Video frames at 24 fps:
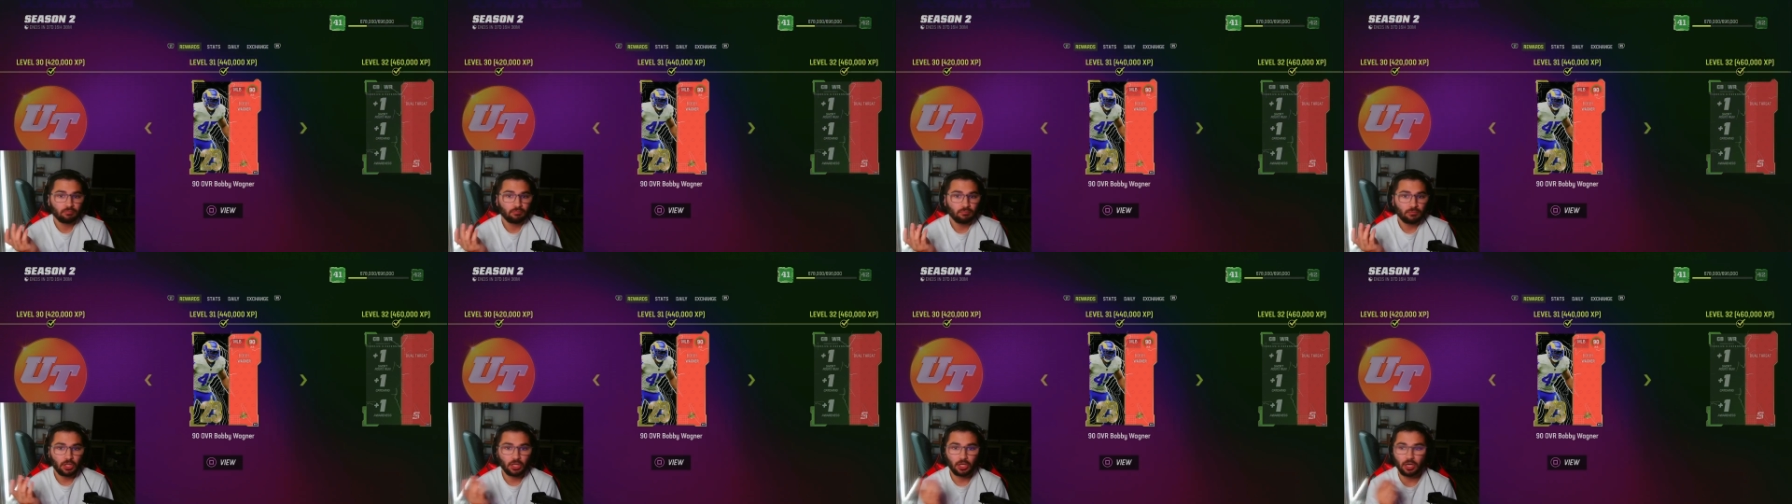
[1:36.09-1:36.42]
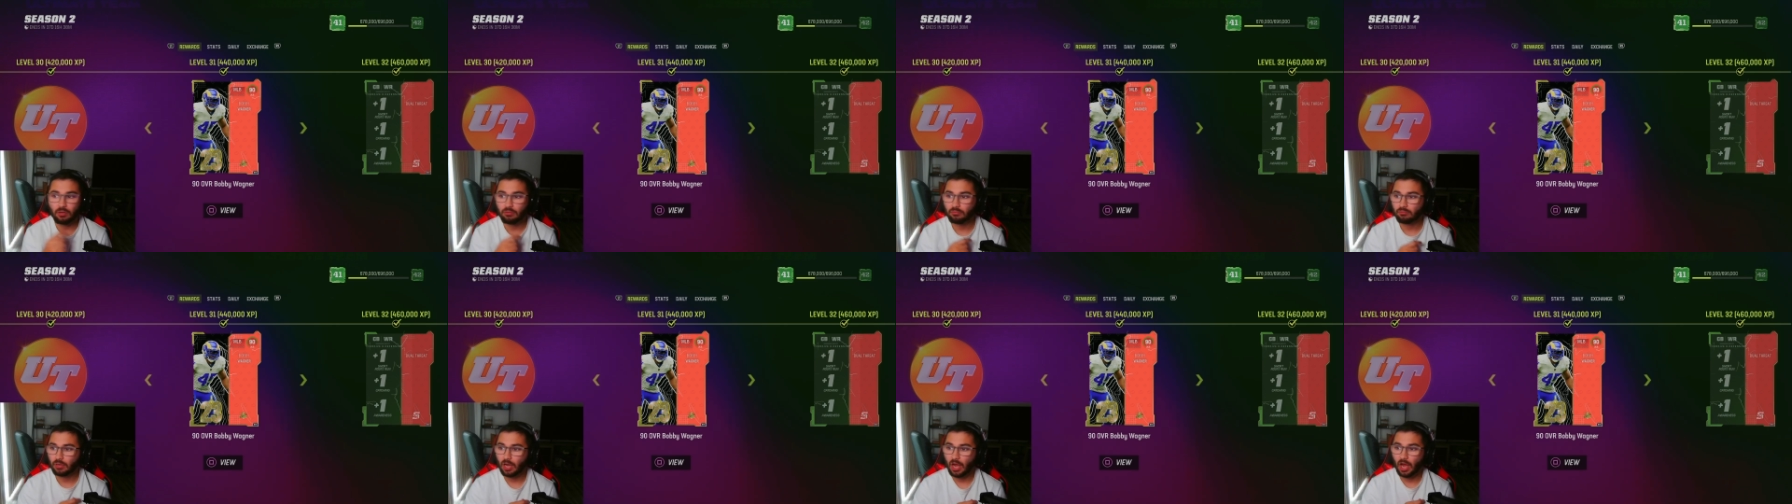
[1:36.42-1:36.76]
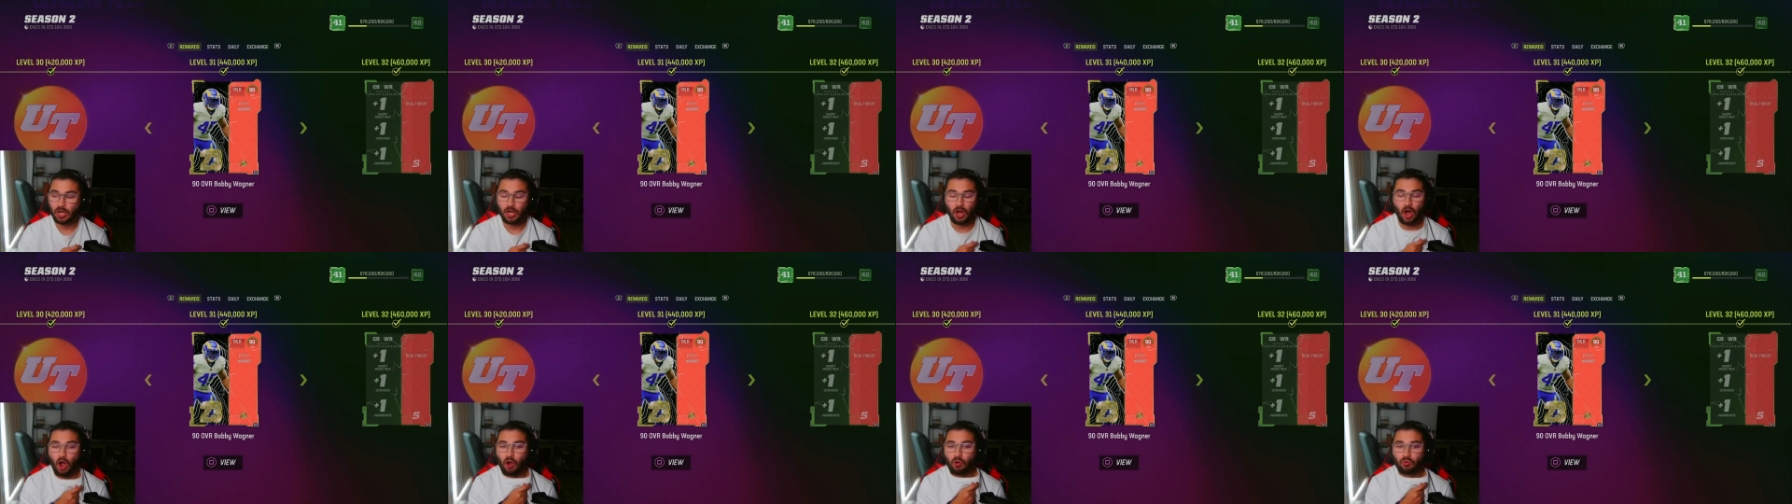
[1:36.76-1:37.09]
you know,
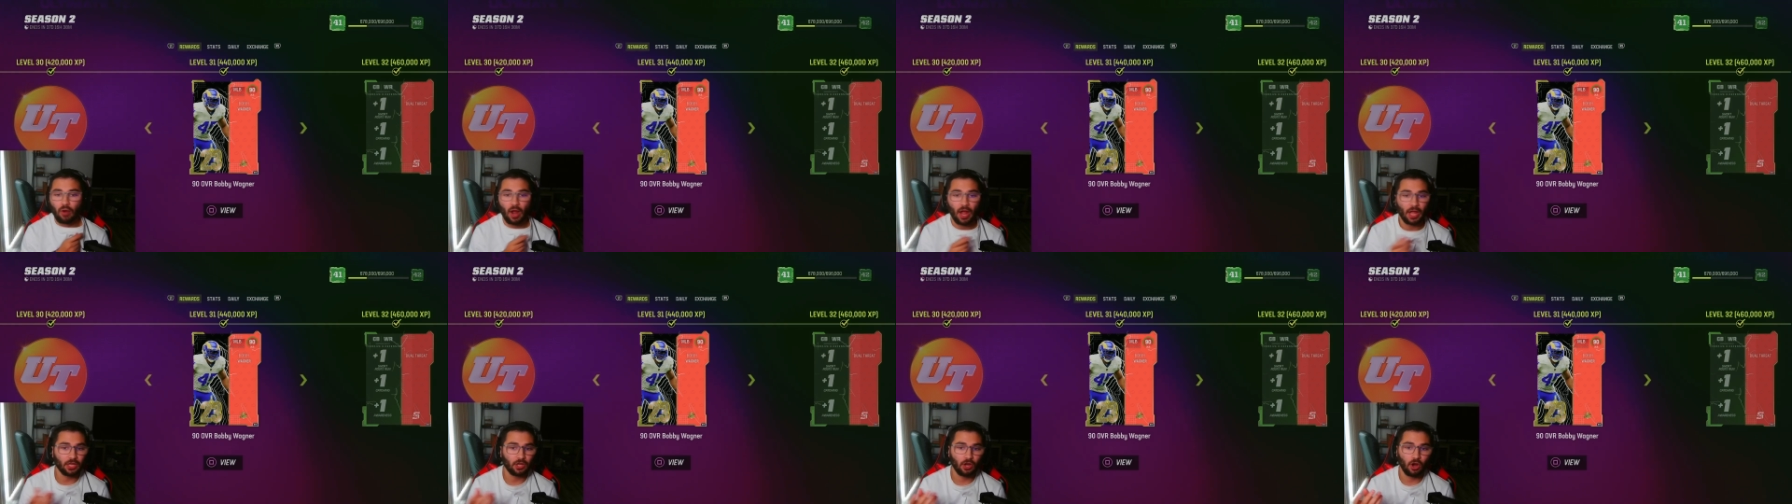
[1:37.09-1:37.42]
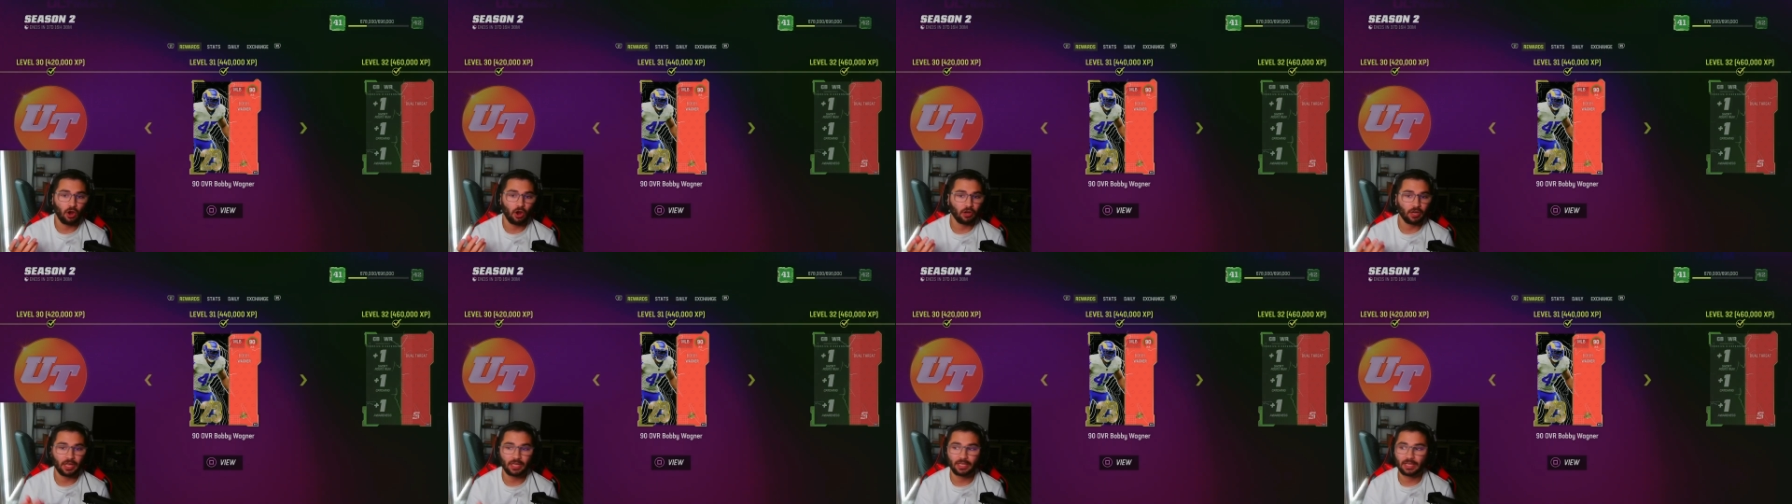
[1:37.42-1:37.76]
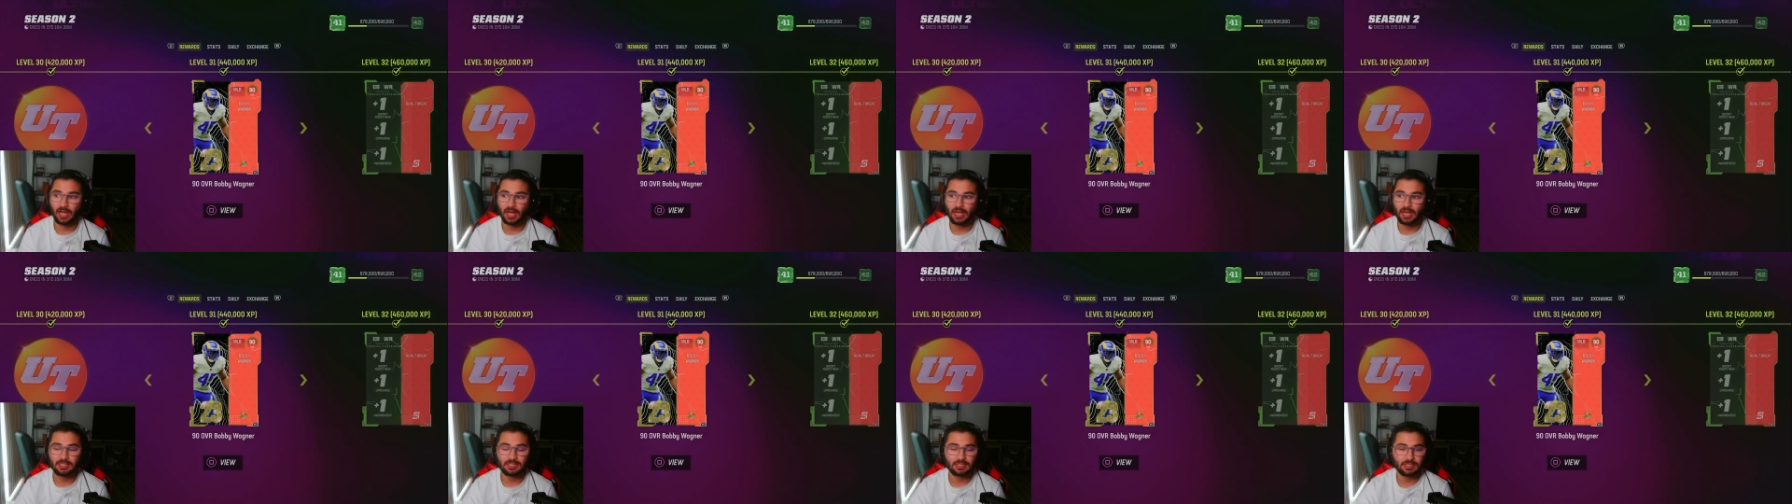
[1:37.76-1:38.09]
an all right card, I
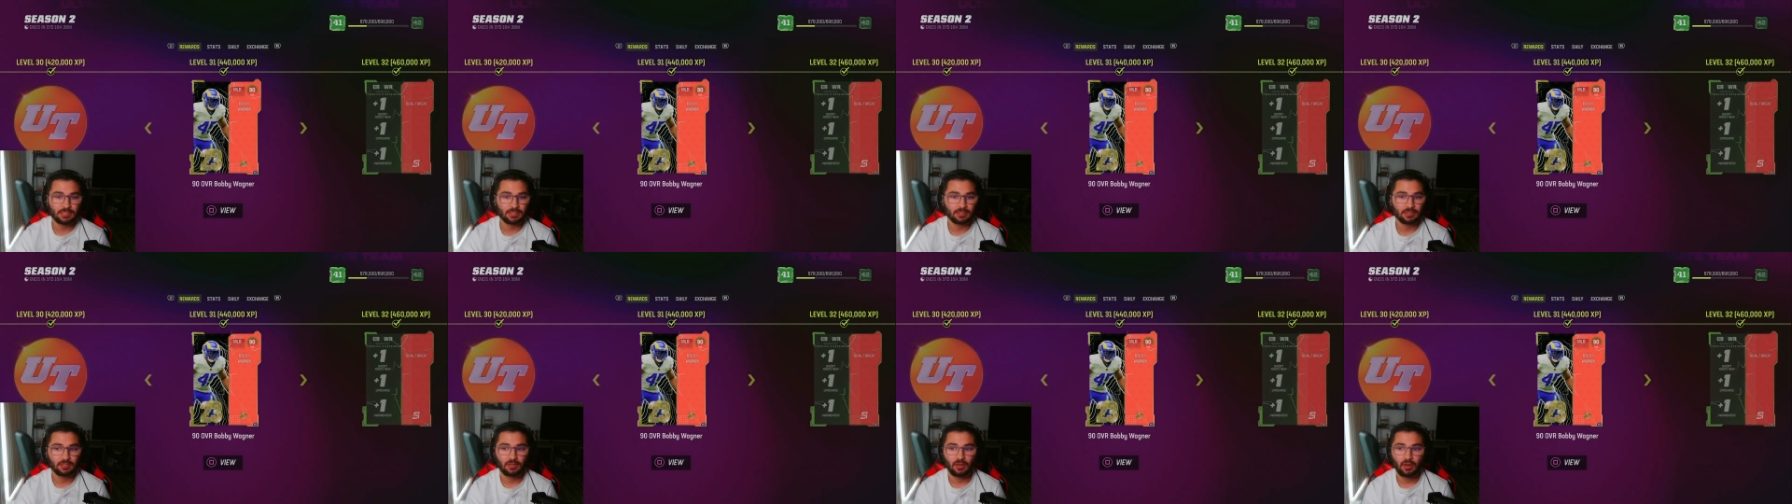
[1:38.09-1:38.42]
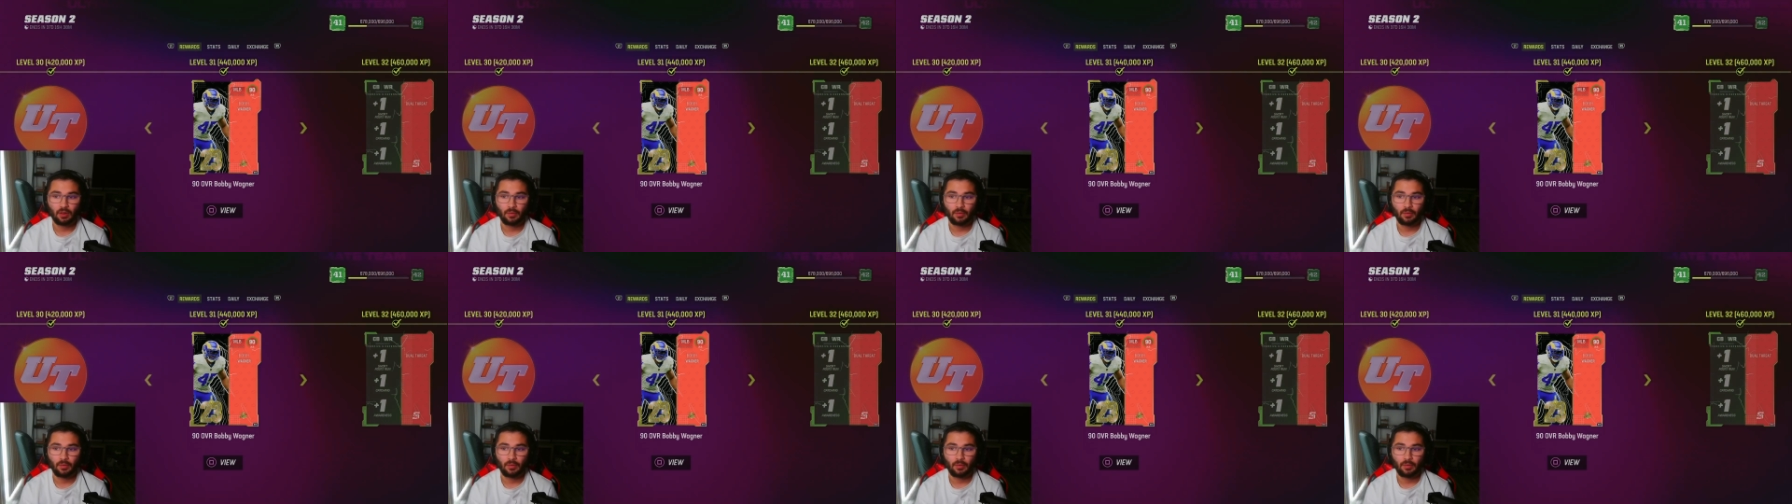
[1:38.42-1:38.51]
guess.